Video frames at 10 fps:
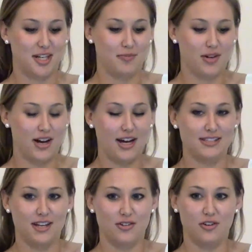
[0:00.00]

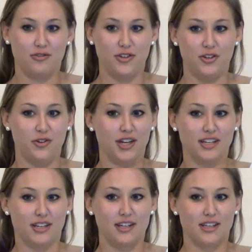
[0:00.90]
jeopardized. I don't know if you
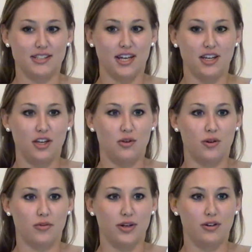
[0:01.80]
can continue
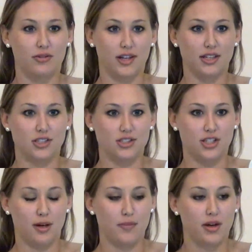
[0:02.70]
a real
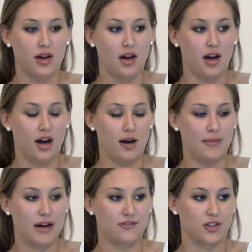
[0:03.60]
relationship
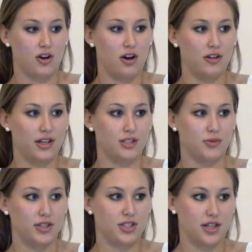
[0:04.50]
after college
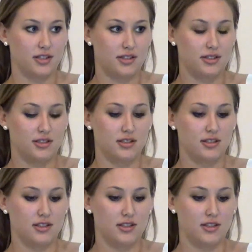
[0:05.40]
with just
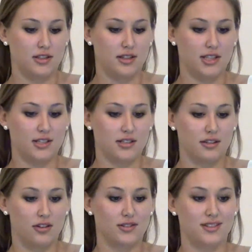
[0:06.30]
these
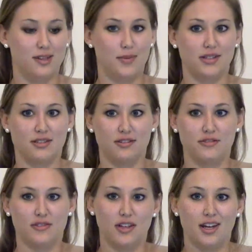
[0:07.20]
little snippets
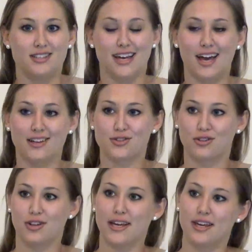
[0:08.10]
of text
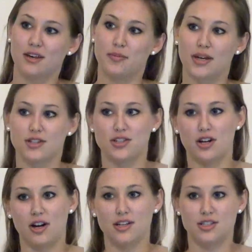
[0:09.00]
or liking a
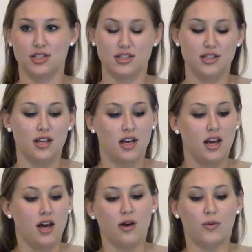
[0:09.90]
picture. It's just,
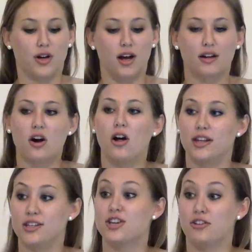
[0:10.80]
we're not
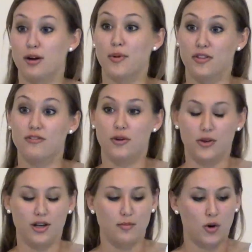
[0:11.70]
calling each other up on the
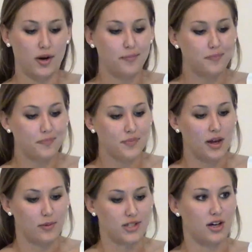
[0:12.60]
phone anymore.
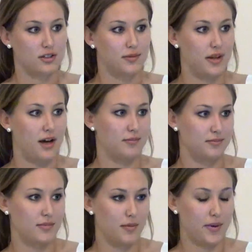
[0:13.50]
And we talked about
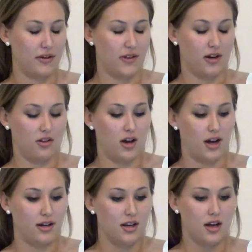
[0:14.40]
that a lot,